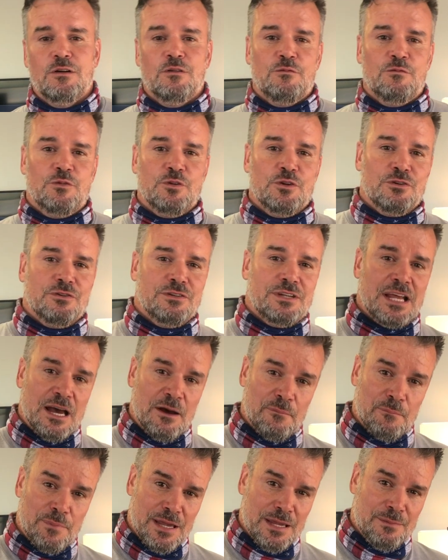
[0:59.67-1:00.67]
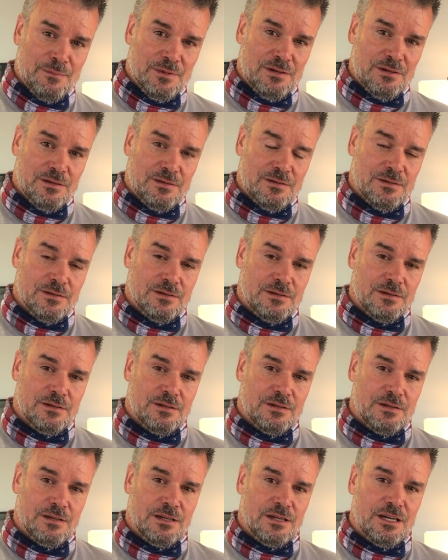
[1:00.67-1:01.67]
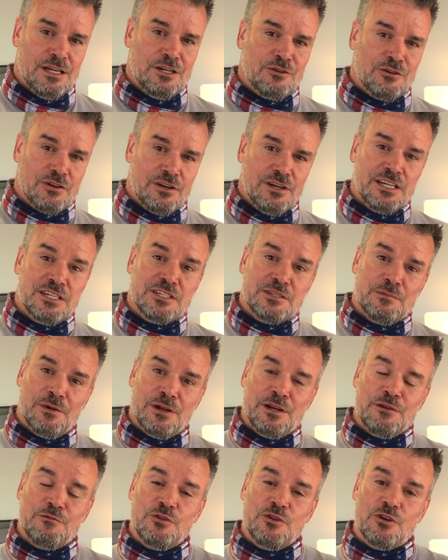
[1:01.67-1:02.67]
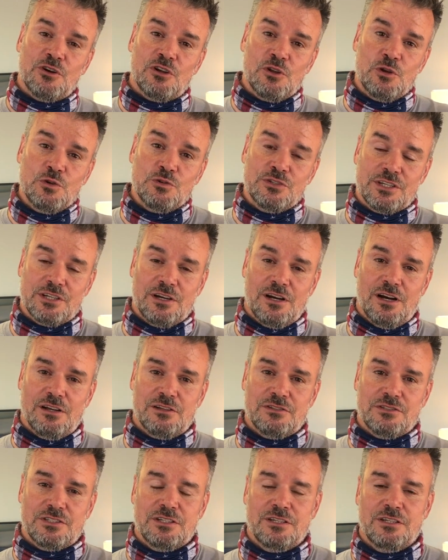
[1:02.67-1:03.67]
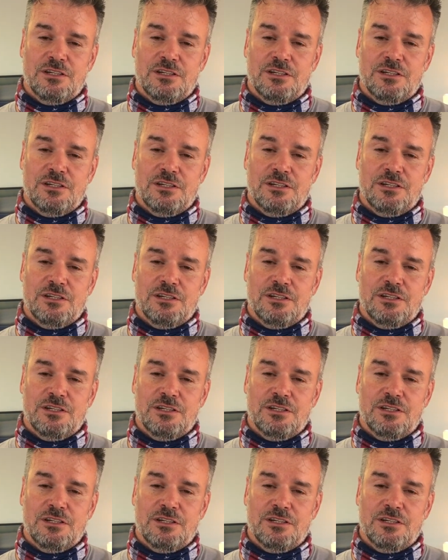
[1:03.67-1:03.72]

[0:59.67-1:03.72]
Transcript: for your down payment, and you're gonna need some money for your closing cost,